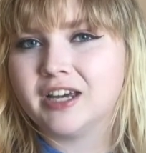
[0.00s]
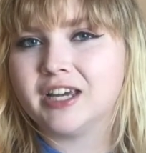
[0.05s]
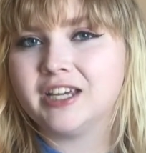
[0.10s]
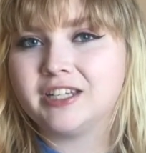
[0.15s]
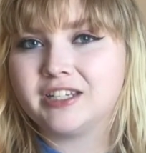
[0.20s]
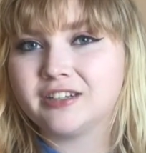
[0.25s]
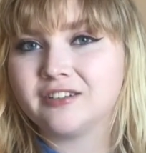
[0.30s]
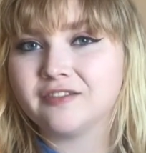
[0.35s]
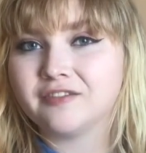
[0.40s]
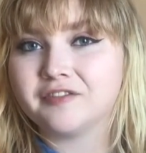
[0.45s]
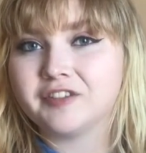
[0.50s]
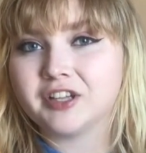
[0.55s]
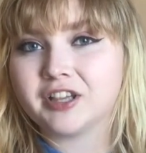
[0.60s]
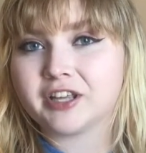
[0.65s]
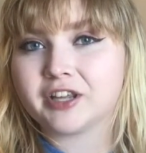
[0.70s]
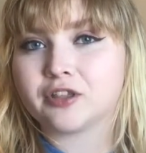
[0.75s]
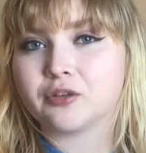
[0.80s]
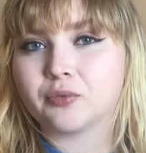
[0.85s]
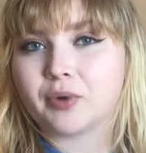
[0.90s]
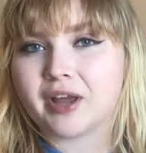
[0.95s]
it didn't feel
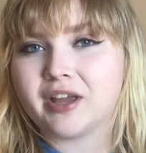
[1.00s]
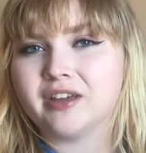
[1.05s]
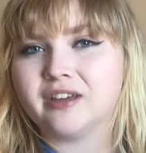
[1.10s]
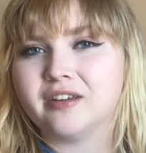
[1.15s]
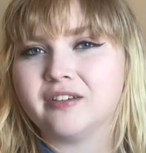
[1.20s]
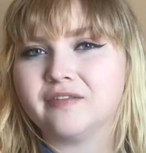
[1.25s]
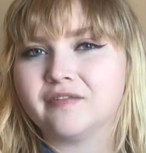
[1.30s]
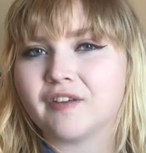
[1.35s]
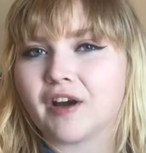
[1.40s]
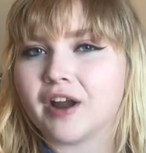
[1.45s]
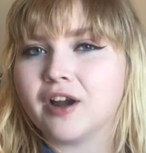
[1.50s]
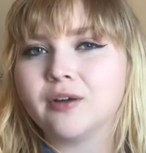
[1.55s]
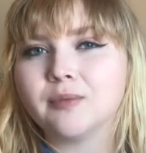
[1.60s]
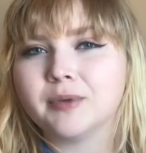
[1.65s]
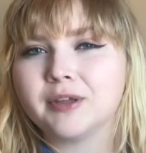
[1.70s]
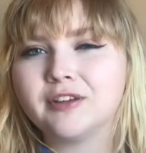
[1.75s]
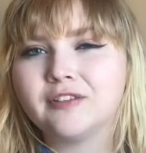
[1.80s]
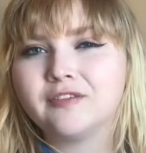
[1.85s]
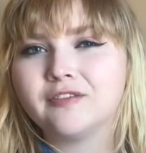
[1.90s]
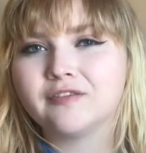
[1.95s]
like the right
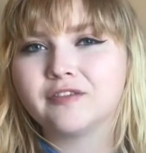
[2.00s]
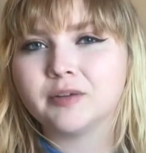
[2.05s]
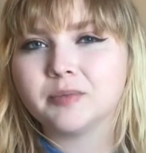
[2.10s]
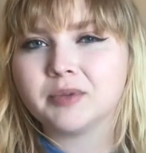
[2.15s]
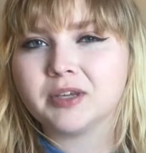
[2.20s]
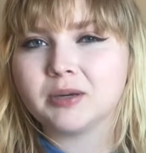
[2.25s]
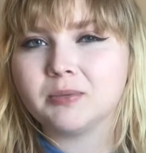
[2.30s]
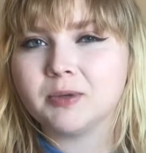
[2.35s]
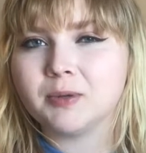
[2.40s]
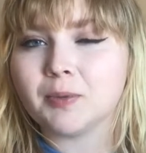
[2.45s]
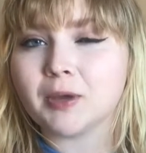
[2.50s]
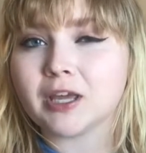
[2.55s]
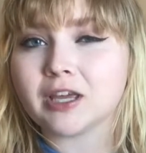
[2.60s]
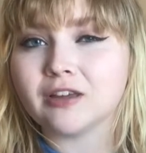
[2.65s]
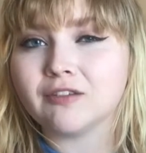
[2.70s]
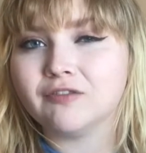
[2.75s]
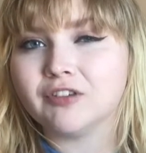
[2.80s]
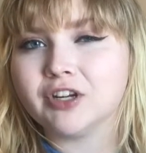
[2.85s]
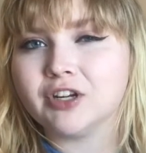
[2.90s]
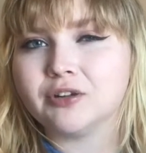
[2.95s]
environment for me to be
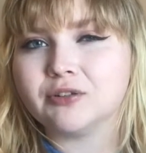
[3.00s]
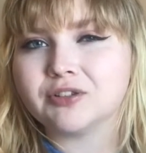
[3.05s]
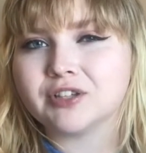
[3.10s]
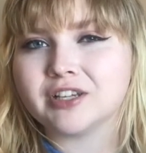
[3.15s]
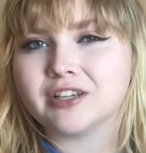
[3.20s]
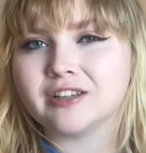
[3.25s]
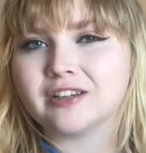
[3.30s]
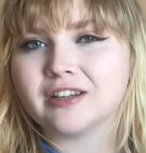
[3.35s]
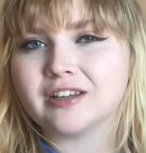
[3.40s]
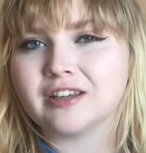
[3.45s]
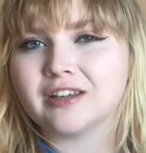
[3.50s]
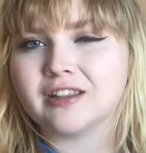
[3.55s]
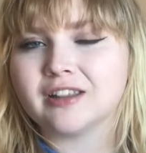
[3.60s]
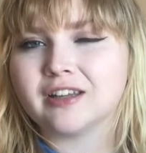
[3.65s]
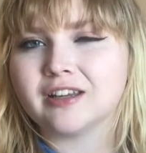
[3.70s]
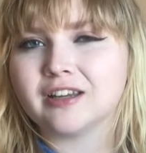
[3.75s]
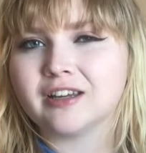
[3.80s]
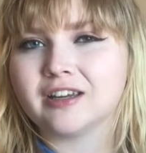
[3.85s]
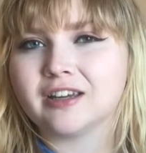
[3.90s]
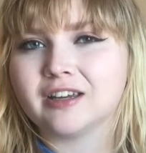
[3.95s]
making videos in and
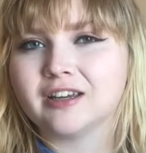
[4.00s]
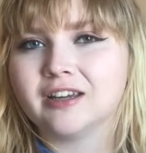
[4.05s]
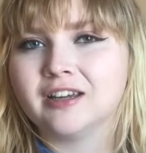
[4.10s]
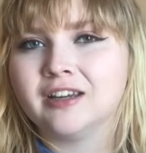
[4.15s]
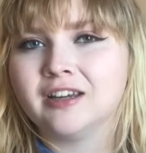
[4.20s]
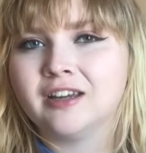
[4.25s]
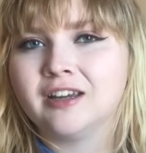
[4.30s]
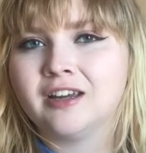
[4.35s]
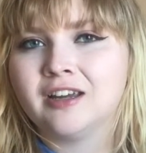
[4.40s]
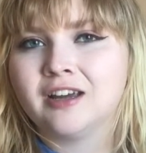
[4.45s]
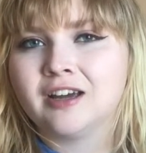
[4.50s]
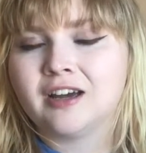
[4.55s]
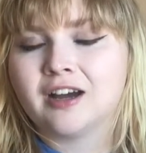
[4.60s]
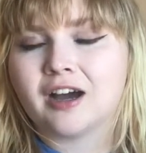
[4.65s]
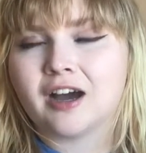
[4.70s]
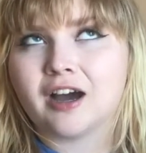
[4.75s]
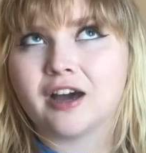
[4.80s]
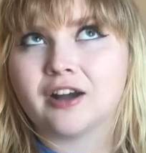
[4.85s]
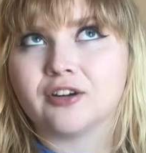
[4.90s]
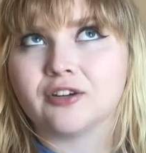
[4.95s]
like
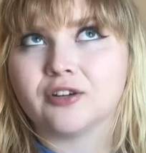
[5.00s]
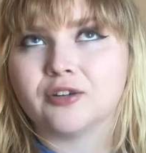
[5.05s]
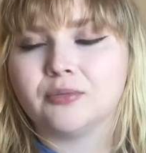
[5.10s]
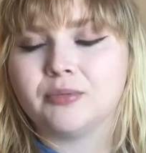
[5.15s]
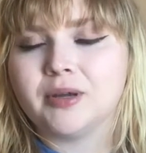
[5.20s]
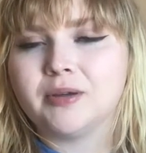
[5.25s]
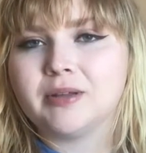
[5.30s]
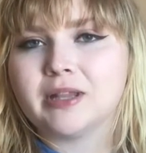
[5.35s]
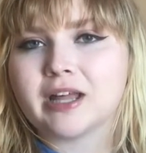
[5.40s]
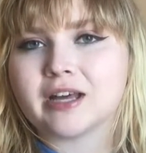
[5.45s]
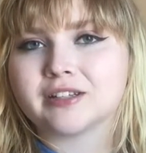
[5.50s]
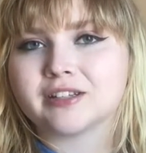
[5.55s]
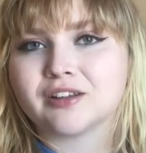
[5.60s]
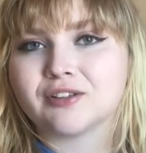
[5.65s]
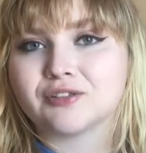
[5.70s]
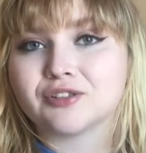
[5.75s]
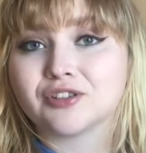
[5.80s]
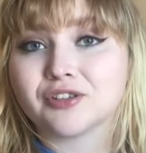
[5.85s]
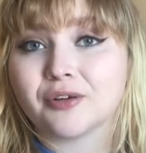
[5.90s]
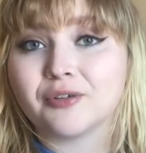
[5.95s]
I don't know maybe that
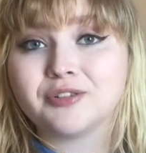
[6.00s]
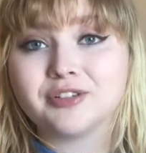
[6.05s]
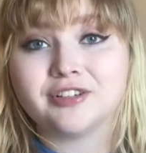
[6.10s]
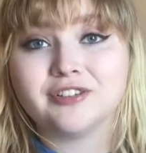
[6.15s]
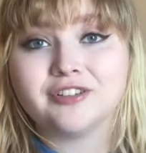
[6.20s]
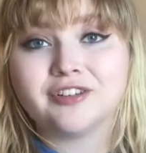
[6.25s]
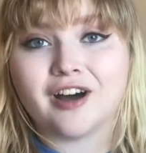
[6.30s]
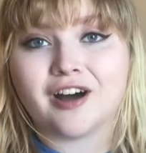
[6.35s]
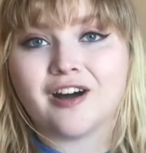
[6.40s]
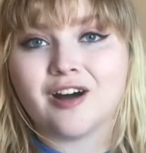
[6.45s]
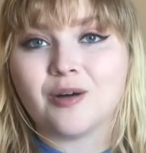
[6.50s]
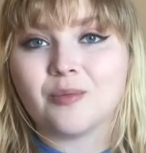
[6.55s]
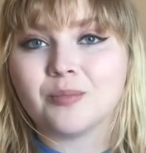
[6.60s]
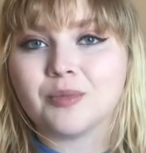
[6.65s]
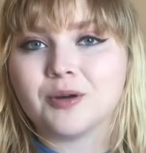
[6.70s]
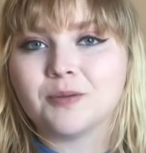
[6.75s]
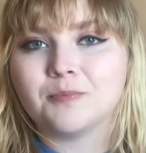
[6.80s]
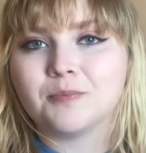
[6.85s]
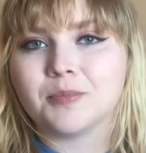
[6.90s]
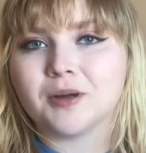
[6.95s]
sounds so
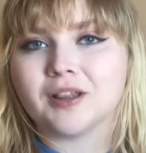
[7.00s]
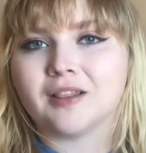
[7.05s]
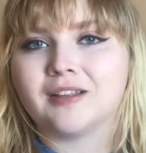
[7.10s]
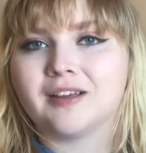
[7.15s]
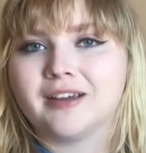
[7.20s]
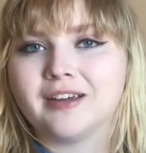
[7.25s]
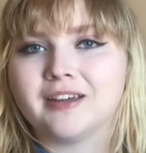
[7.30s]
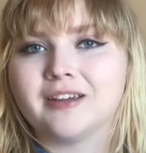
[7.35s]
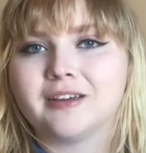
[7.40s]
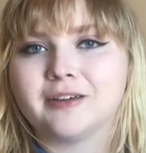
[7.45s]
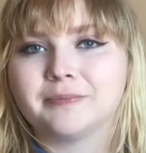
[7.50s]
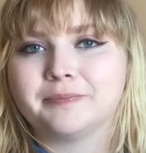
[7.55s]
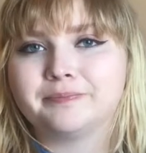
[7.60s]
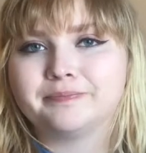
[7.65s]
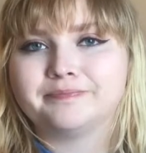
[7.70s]
dumb but like